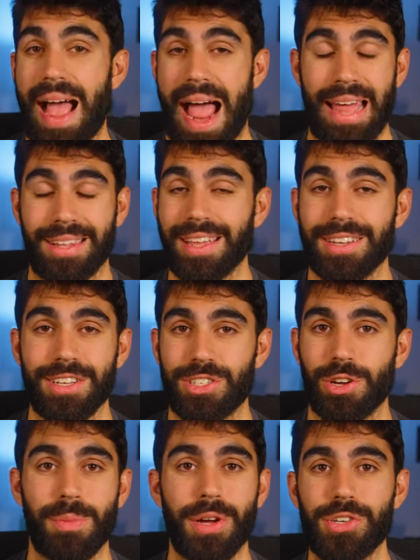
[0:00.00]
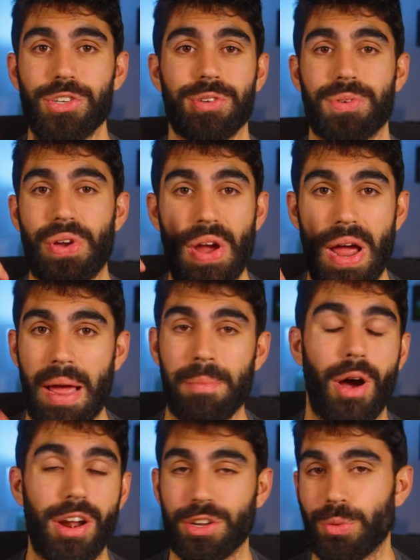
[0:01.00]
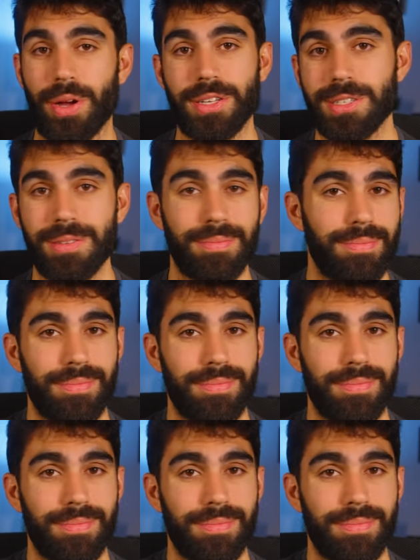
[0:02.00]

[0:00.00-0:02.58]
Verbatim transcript: I liked it so much, I bought it twice.